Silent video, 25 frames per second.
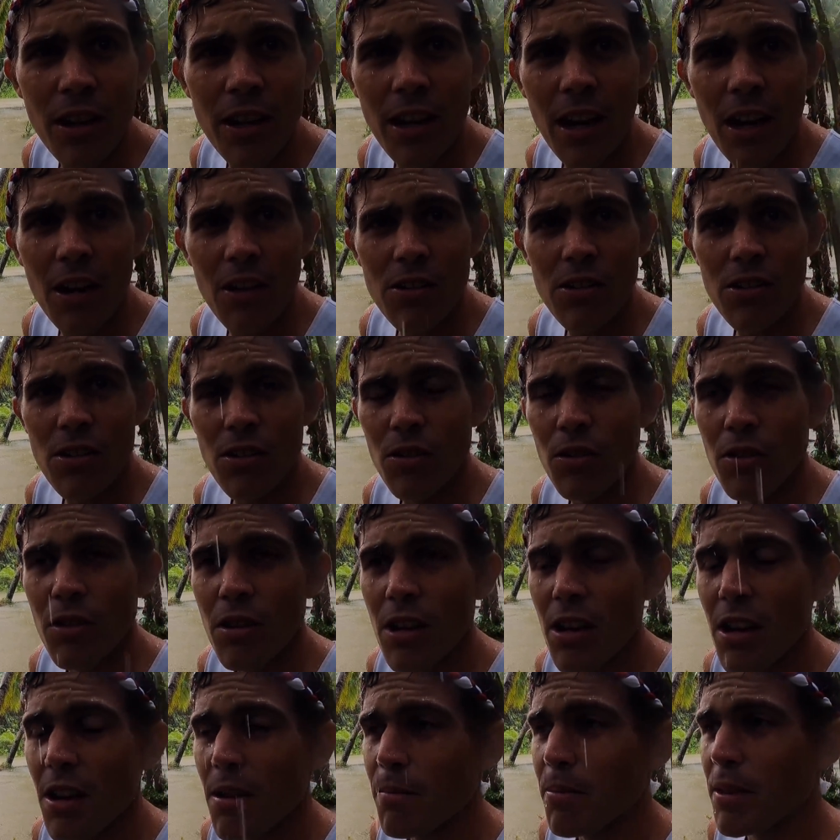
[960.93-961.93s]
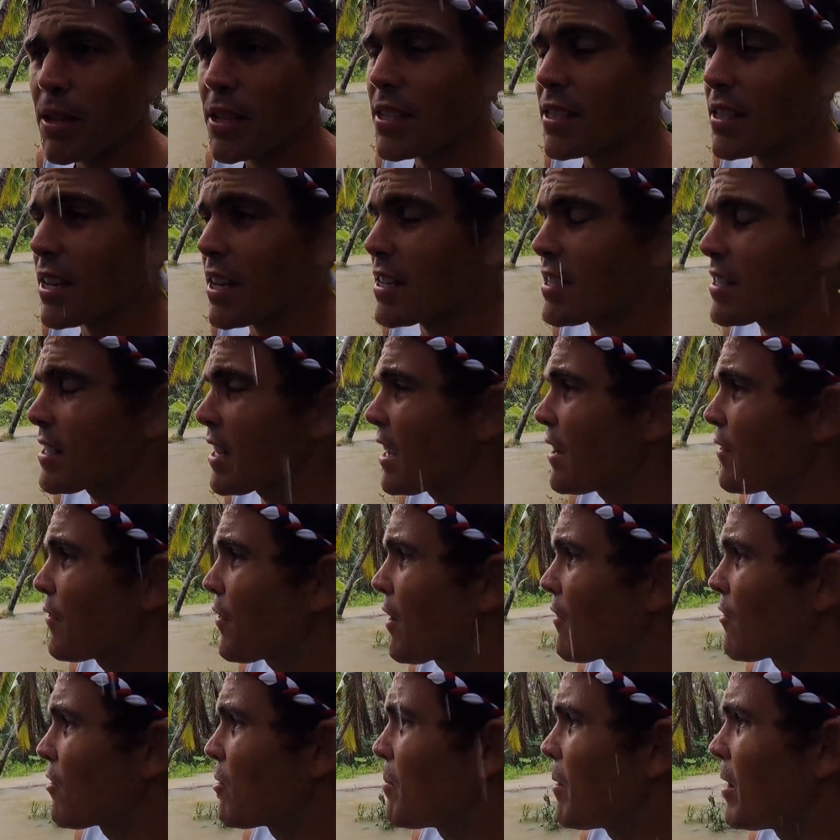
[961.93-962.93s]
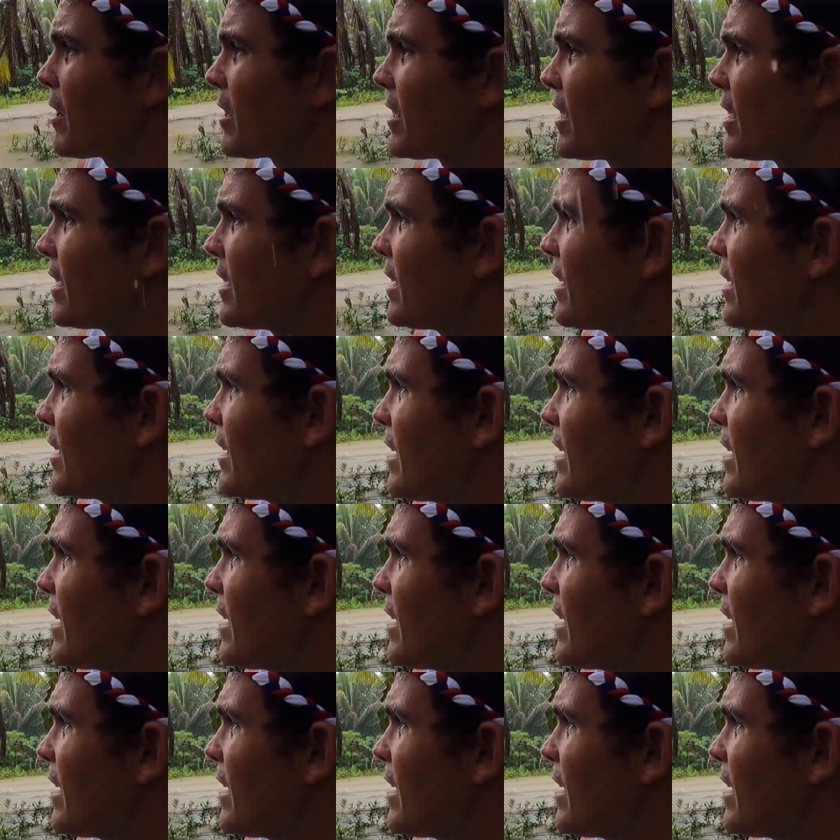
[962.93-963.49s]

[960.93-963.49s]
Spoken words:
right now, so please stay safe, everybody.